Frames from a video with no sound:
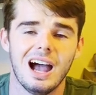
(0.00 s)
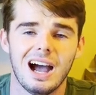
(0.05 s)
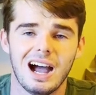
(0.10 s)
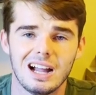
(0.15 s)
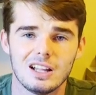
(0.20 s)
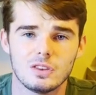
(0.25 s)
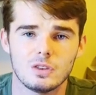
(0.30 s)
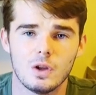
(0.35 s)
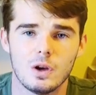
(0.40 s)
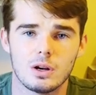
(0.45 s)

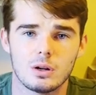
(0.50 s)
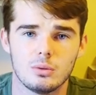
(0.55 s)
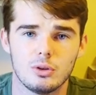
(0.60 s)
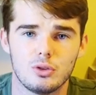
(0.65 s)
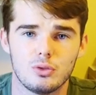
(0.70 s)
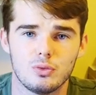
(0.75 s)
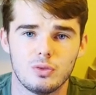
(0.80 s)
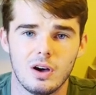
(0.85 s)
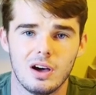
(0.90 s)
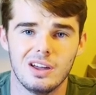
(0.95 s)
I thought it
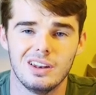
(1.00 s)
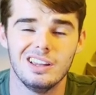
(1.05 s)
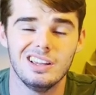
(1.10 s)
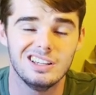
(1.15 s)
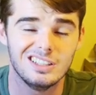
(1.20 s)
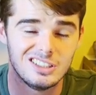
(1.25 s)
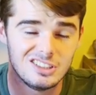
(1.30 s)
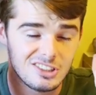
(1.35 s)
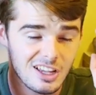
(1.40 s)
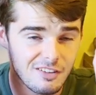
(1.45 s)
was fun.
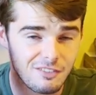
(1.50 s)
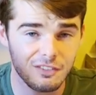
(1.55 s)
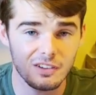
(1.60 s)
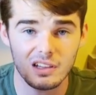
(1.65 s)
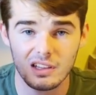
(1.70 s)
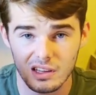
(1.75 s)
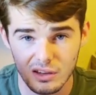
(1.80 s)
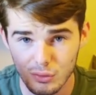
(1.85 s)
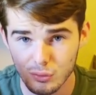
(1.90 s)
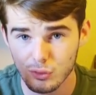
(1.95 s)

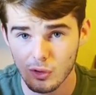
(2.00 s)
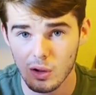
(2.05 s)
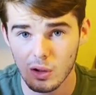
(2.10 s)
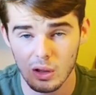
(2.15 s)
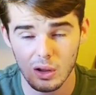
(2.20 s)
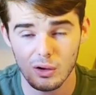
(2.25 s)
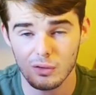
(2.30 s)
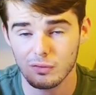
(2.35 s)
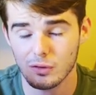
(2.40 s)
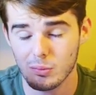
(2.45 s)
Definitely a
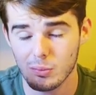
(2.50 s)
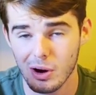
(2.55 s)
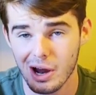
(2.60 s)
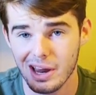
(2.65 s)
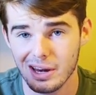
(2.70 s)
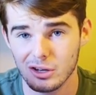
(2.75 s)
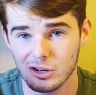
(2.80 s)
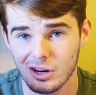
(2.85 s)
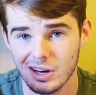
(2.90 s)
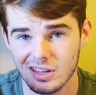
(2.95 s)
fall off for
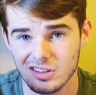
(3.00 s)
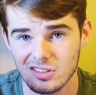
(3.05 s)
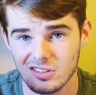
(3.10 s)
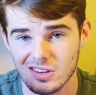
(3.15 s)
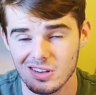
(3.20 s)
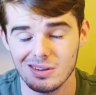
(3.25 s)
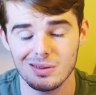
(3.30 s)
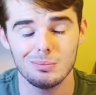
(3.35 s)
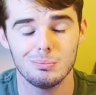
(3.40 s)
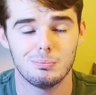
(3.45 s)
Bryan
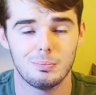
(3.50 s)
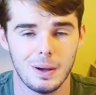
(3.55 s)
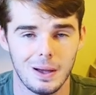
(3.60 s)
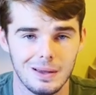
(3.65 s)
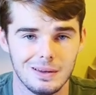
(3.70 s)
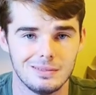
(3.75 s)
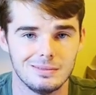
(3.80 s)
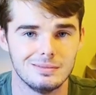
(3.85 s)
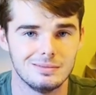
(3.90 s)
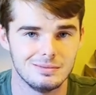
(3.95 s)
Cranston,
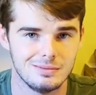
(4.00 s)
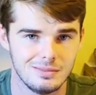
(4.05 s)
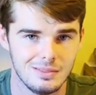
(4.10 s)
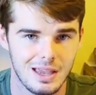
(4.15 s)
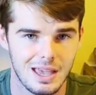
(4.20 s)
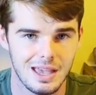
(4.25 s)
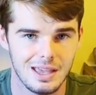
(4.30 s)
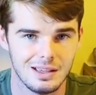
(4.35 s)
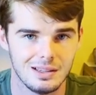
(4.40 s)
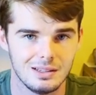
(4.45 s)
but
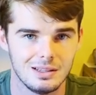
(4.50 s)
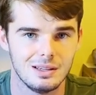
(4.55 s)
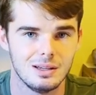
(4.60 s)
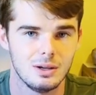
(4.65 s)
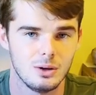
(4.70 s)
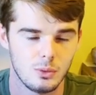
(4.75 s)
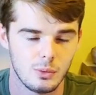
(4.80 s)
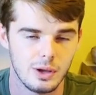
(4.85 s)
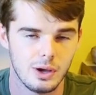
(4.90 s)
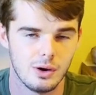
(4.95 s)
hey,
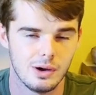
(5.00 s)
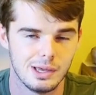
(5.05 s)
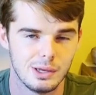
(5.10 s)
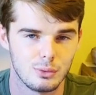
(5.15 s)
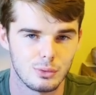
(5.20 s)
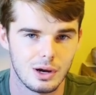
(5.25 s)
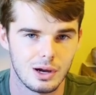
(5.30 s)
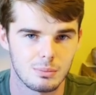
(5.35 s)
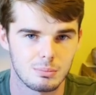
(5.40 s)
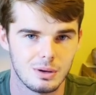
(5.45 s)
we all
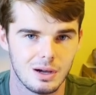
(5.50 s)
hit rock